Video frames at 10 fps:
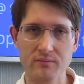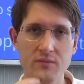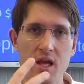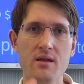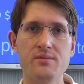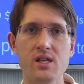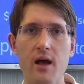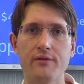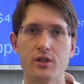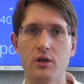They
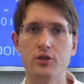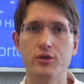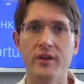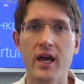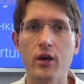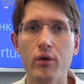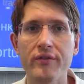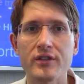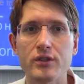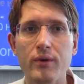themselves, do they know
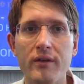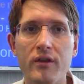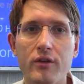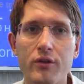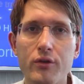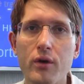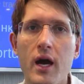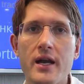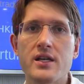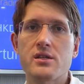if it's the right thing to do?
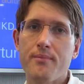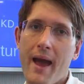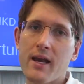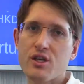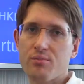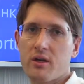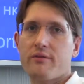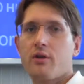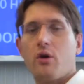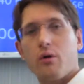Does management
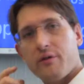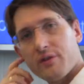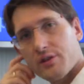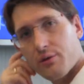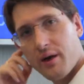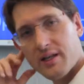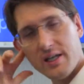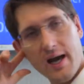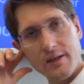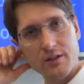even know if it's the right
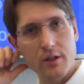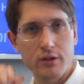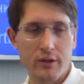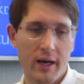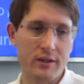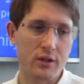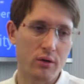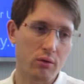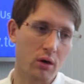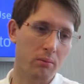task to
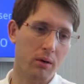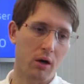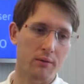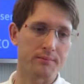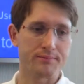execute on upon?